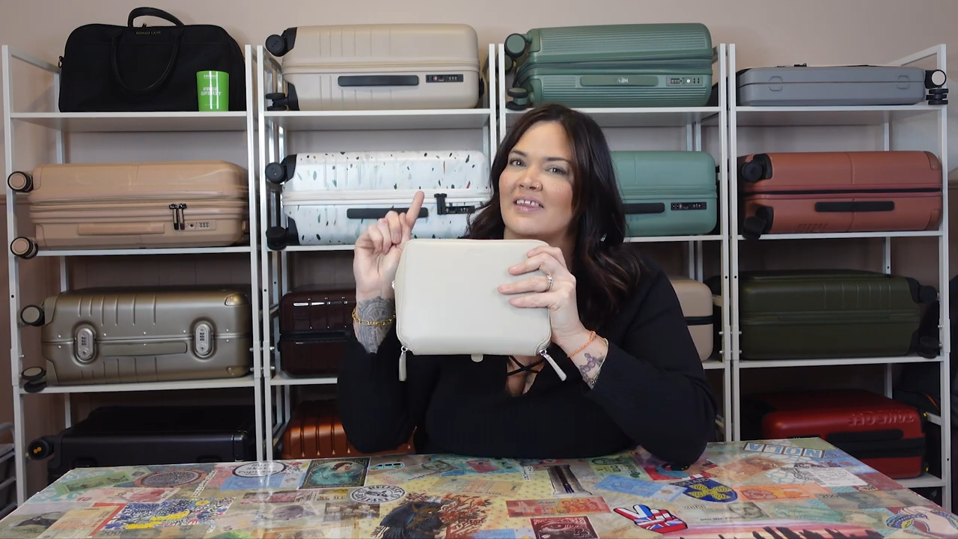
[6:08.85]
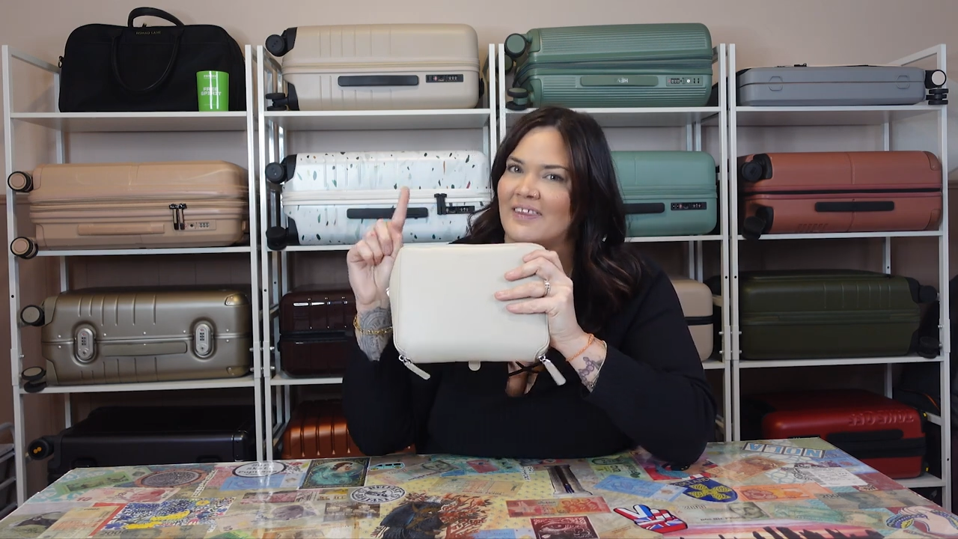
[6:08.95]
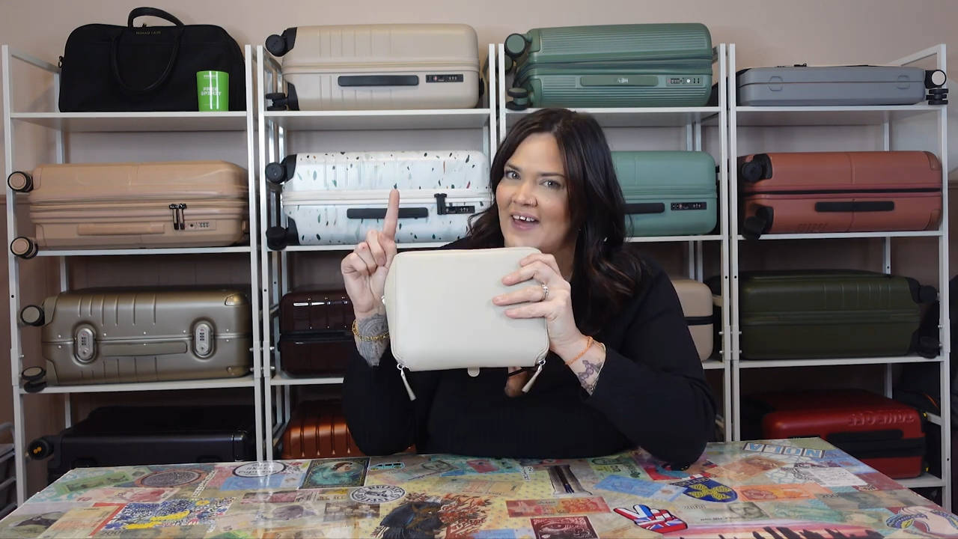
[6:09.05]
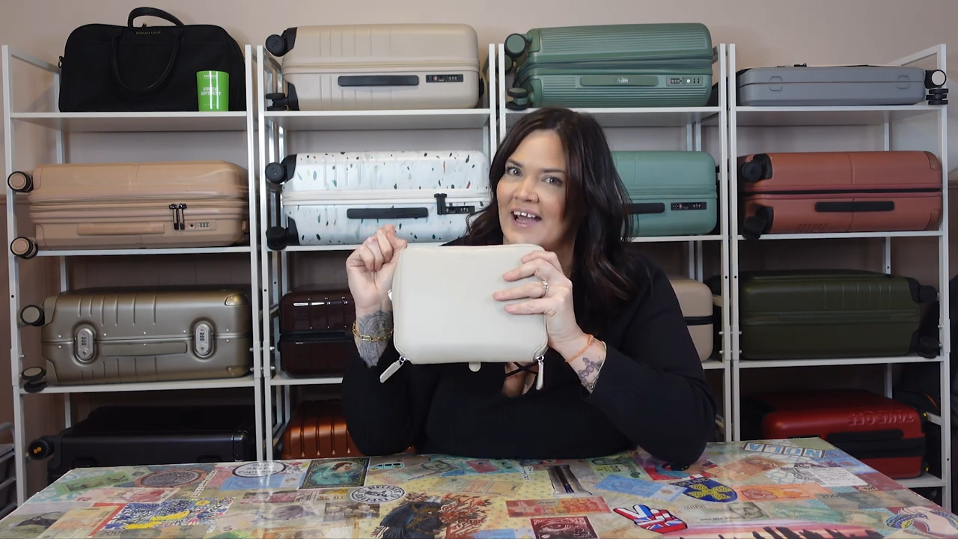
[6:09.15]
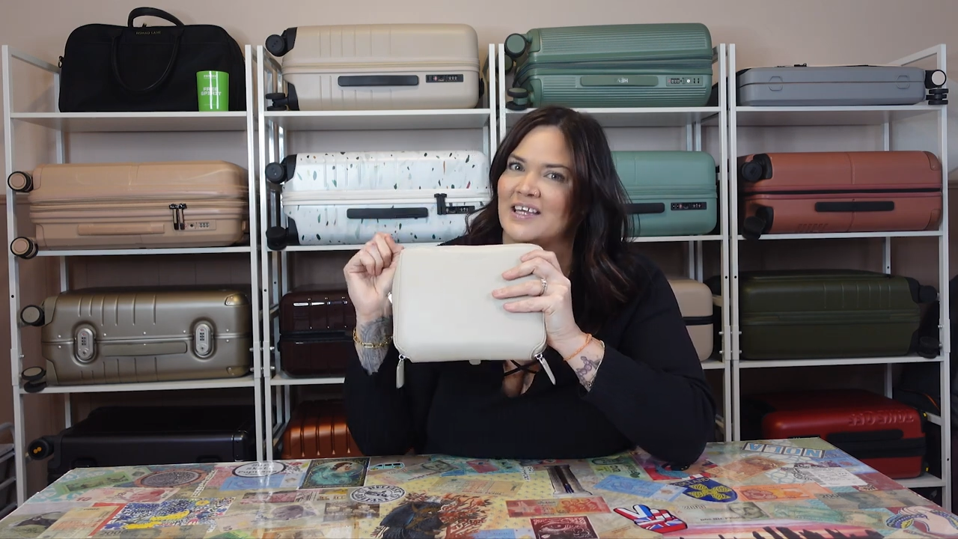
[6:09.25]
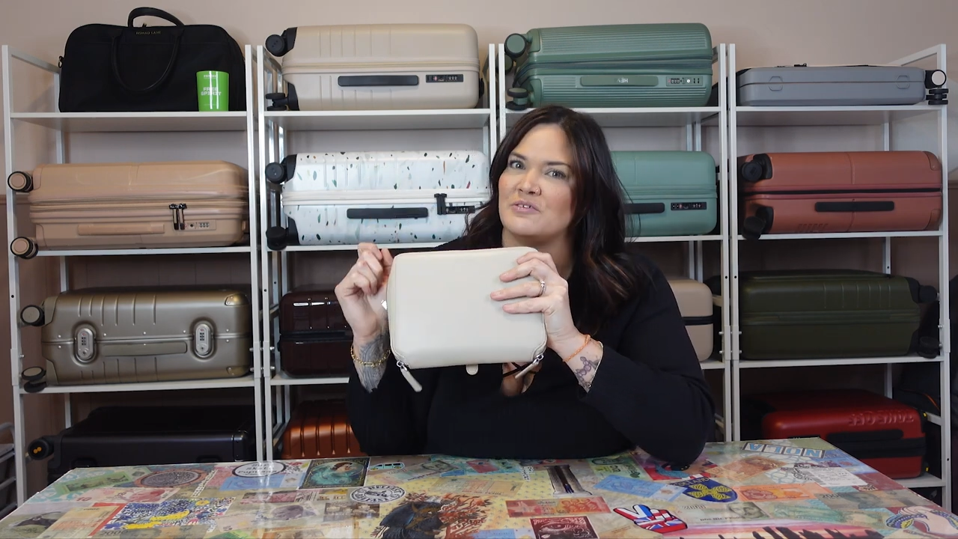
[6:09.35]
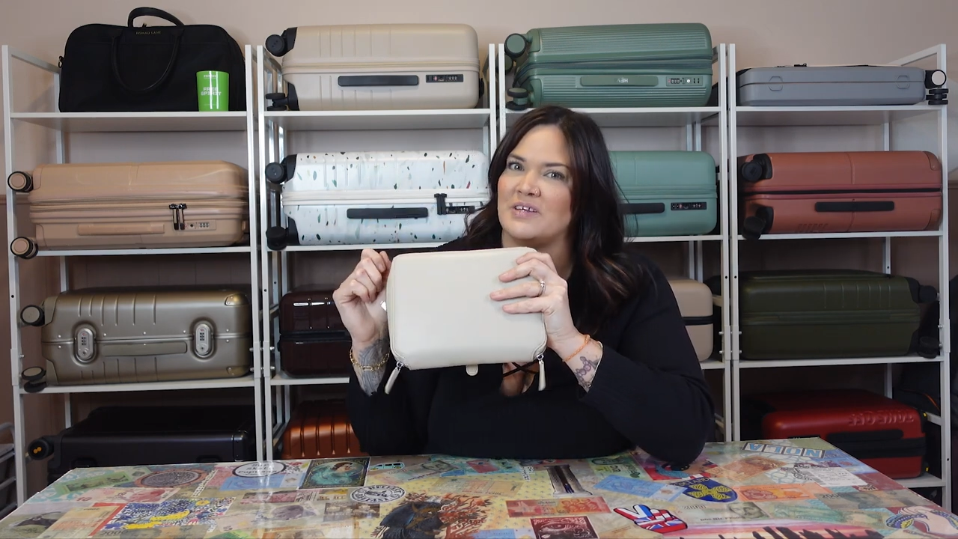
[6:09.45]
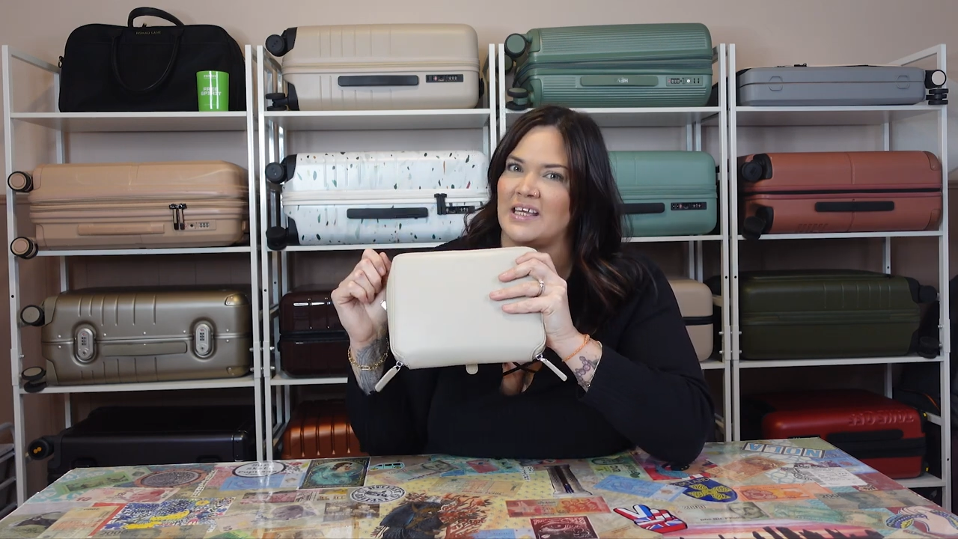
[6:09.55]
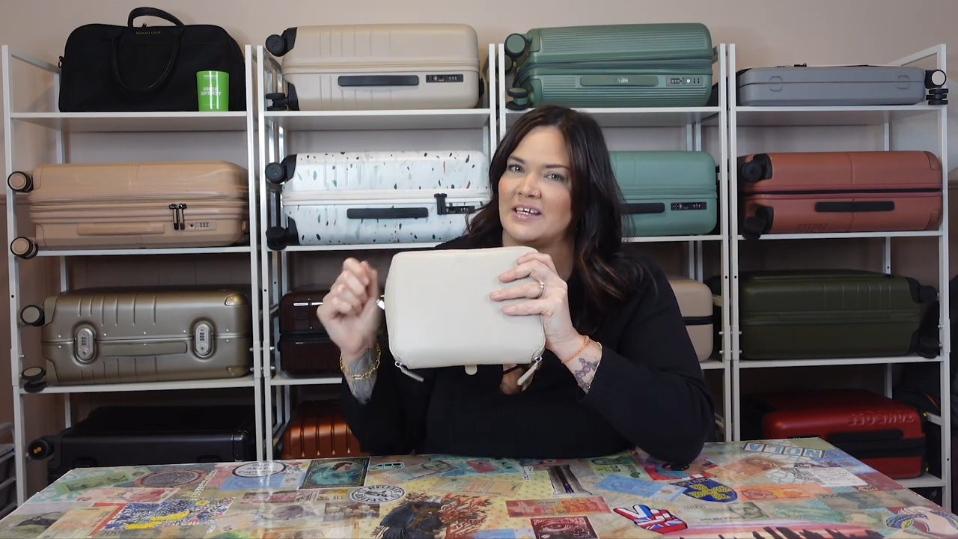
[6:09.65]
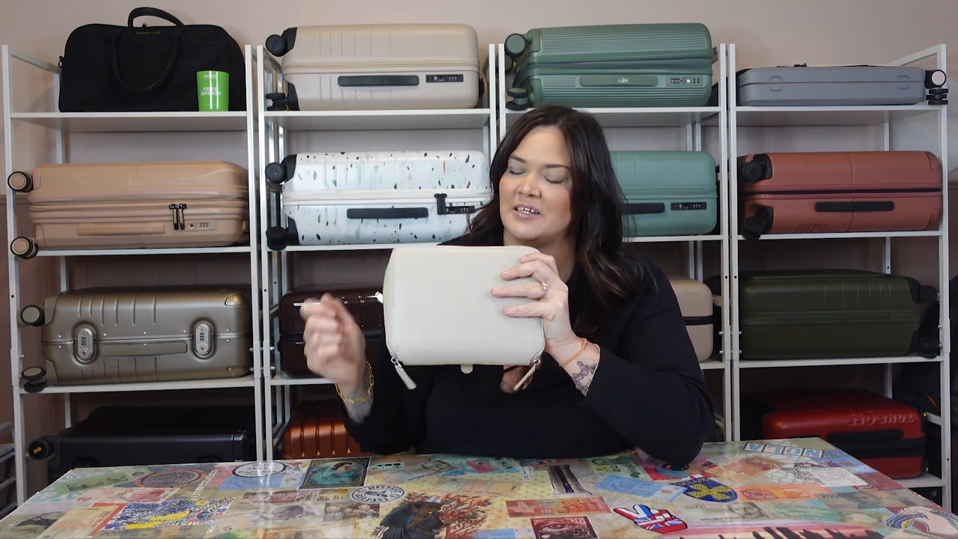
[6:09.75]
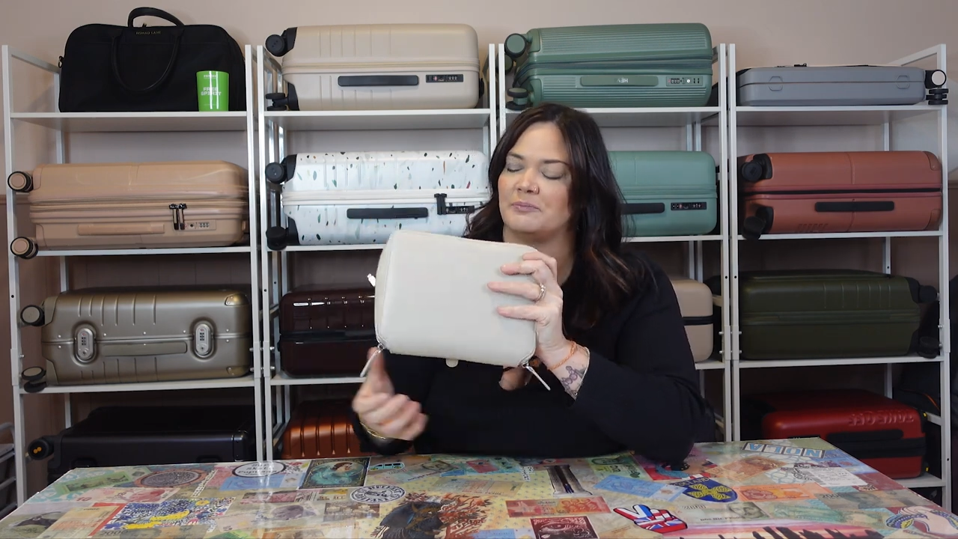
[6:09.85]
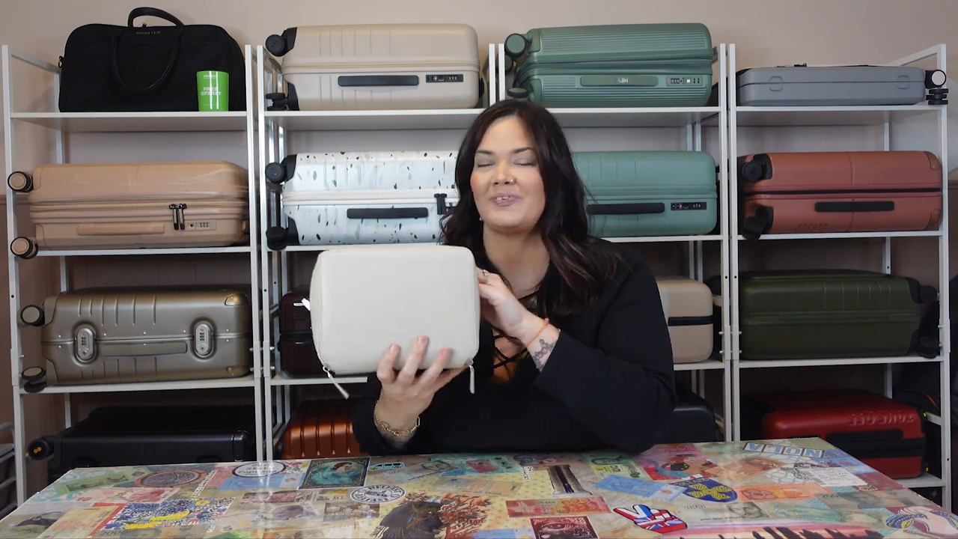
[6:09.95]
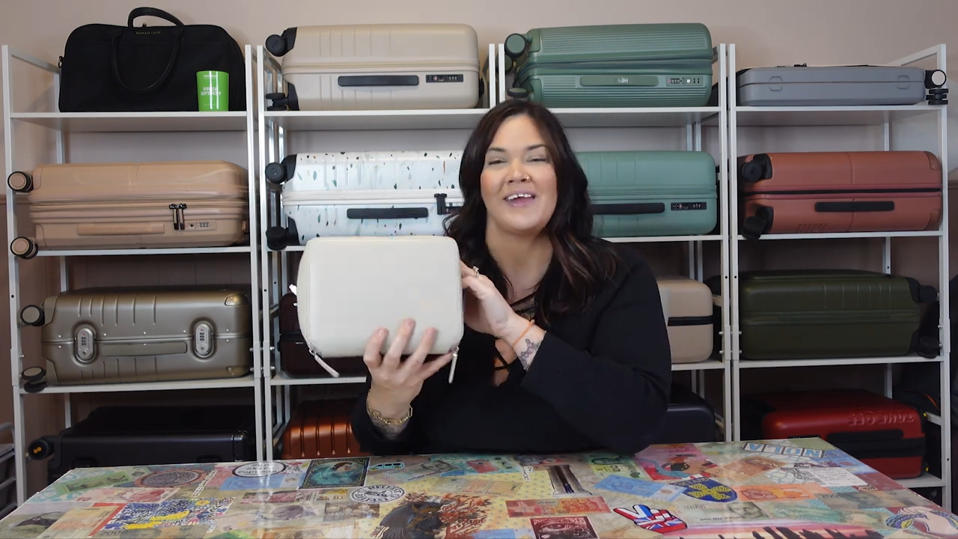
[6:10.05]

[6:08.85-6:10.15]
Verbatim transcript: that you need.